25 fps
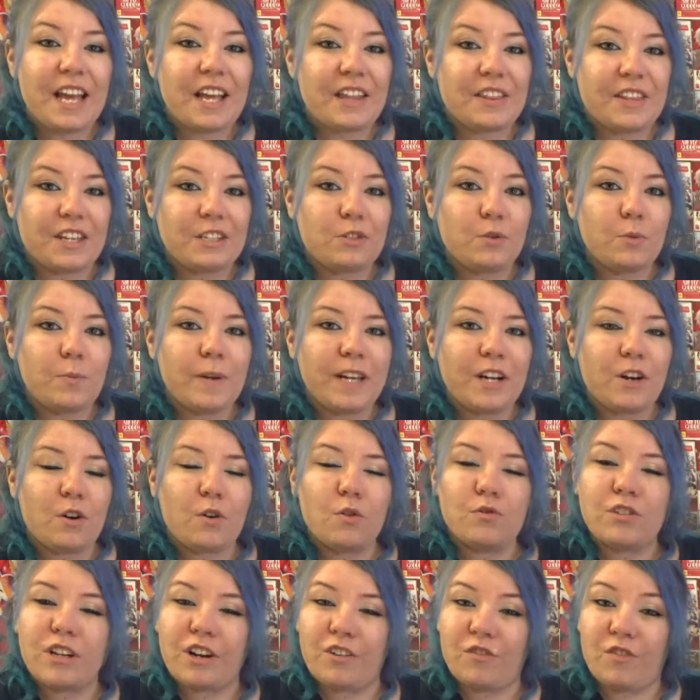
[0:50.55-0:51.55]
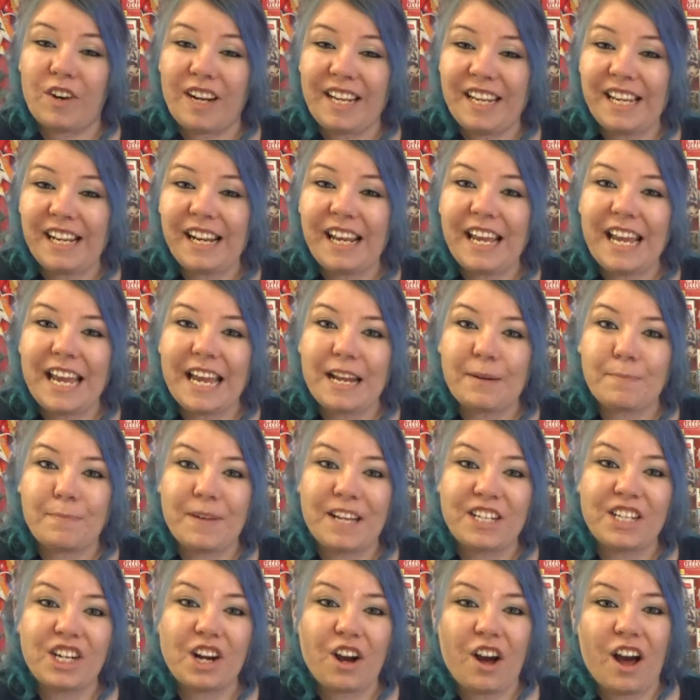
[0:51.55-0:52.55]
This will be called Irregular at
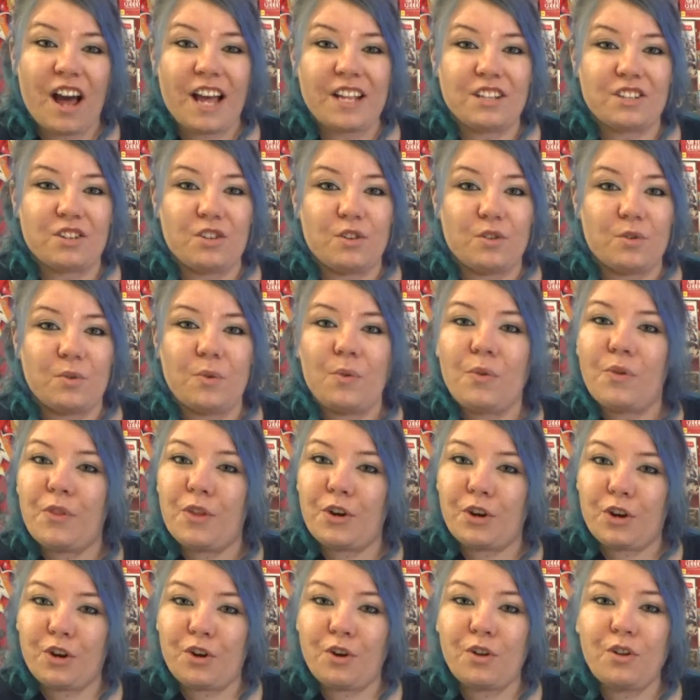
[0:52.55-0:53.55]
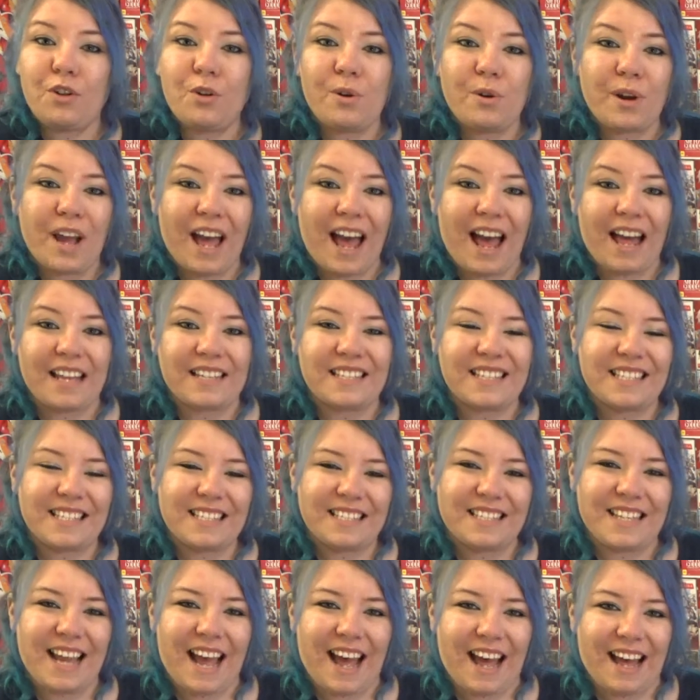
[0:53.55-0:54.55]
Magic High School, The Girl Who Casts
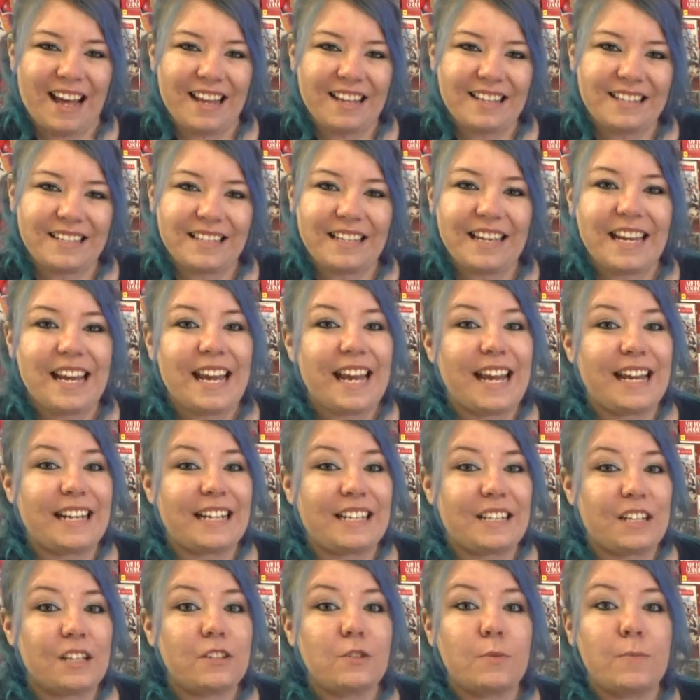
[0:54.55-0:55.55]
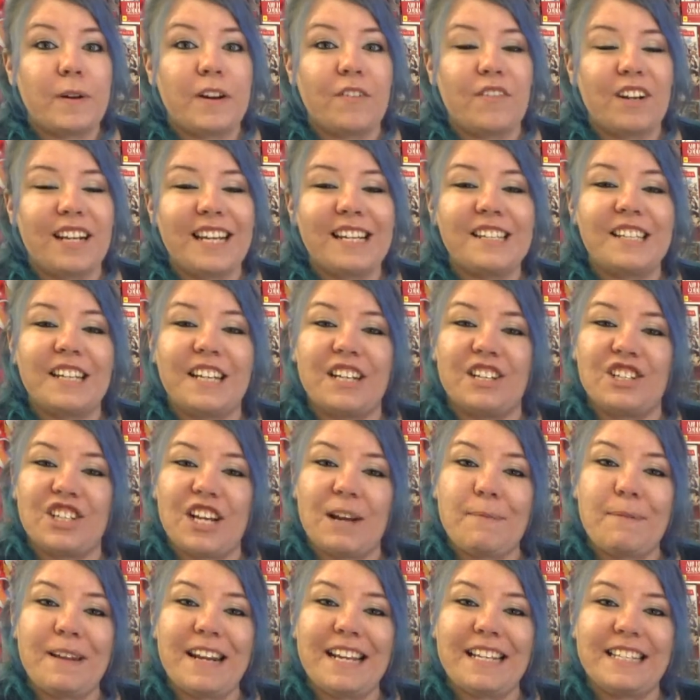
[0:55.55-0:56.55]
Stars, and this will be releasing in
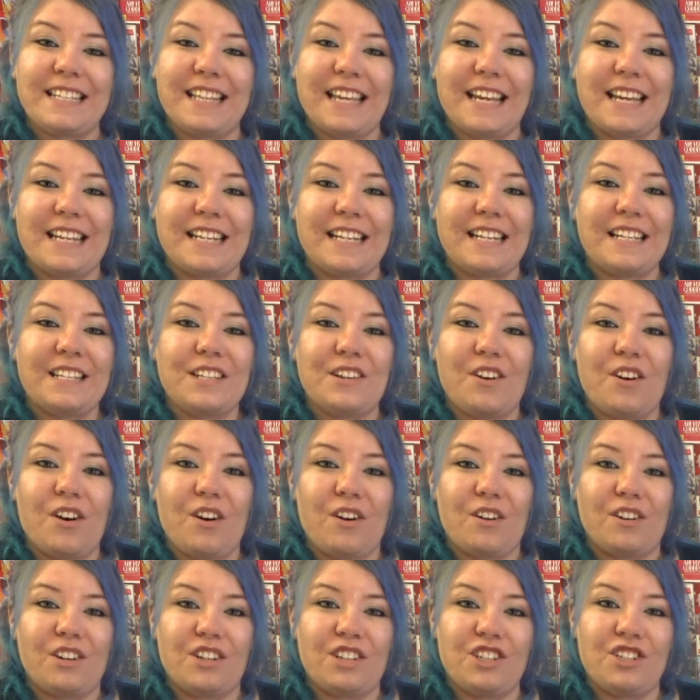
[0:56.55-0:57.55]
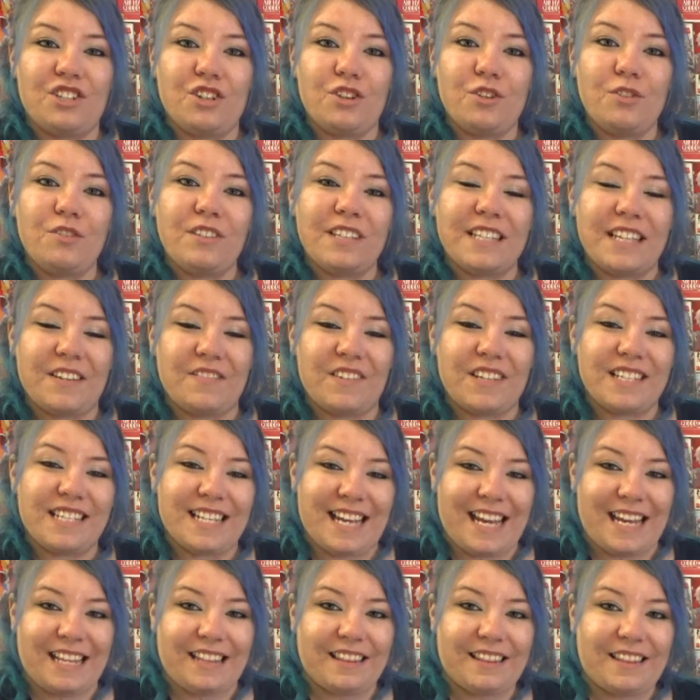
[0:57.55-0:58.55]
Japanese theatres on June
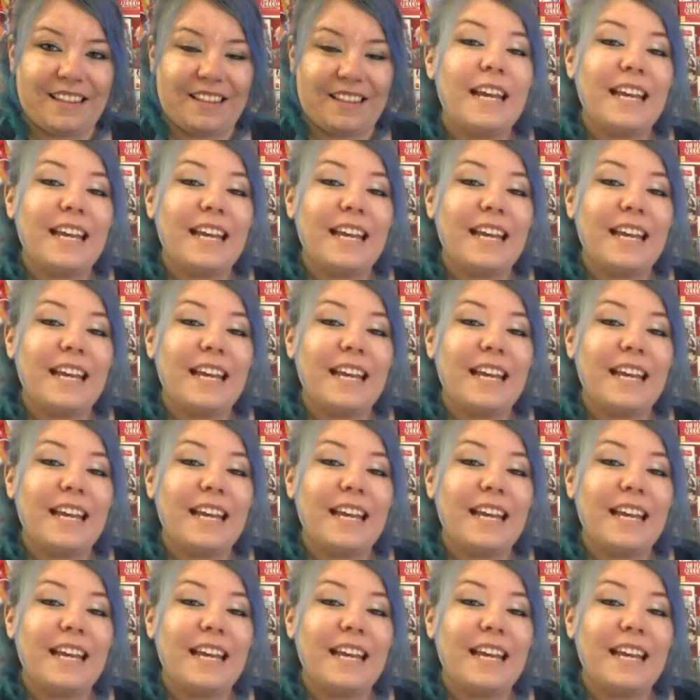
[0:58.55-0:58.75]
17th.